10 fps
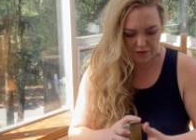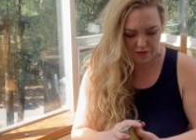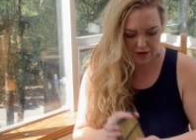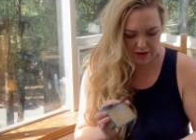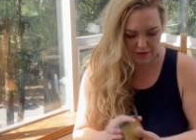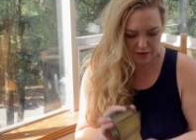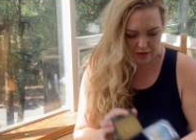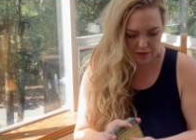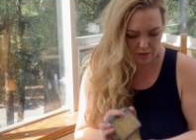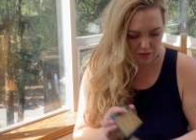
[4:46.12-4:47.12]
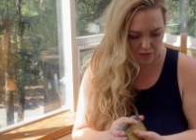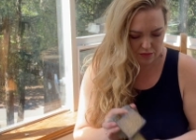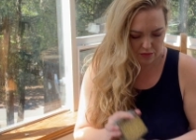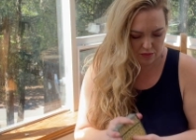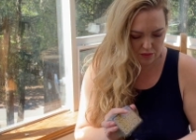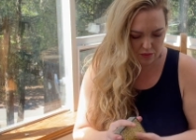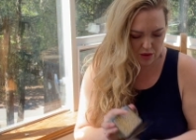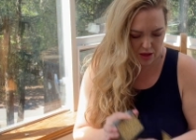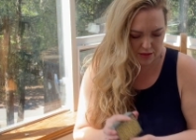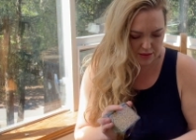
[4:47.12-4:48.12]
Five of
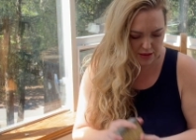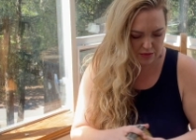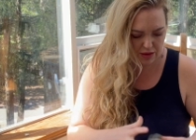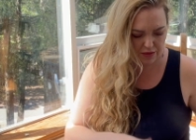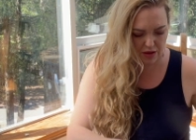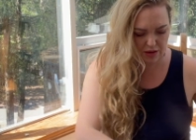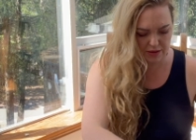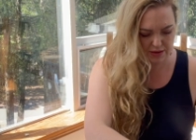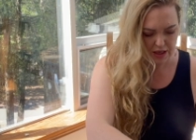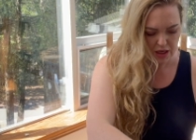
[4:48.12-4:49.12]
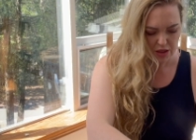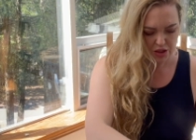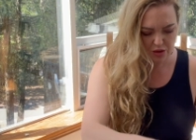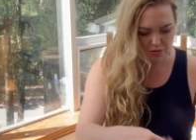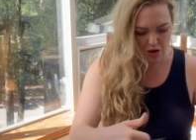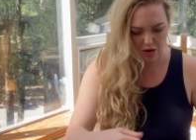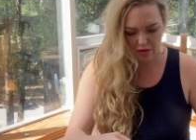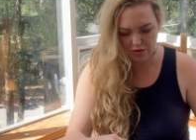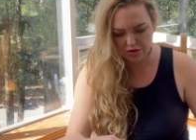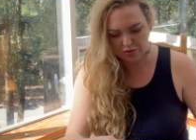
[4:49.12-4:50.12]
Wands in reverse. Two
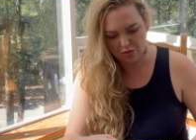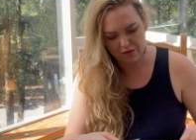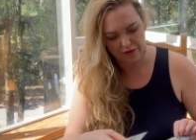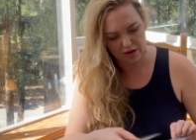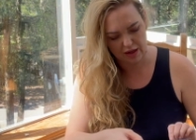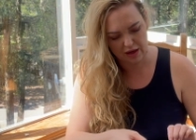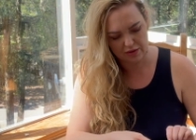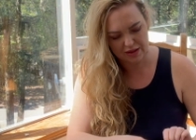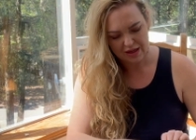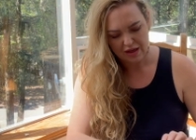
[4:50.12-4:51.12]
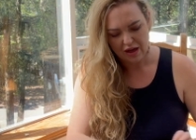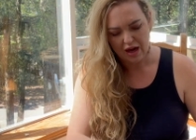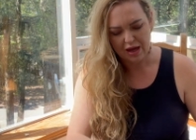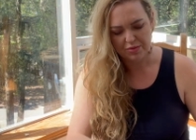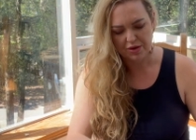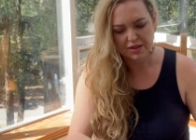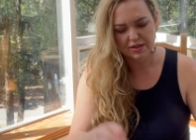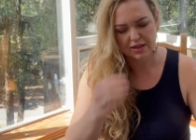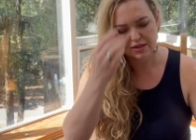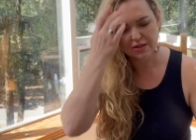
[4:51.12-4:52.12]
more, two more fall out. High
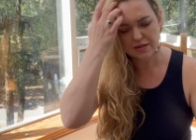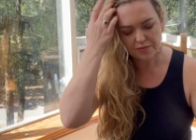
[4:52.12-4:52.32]
Priestess.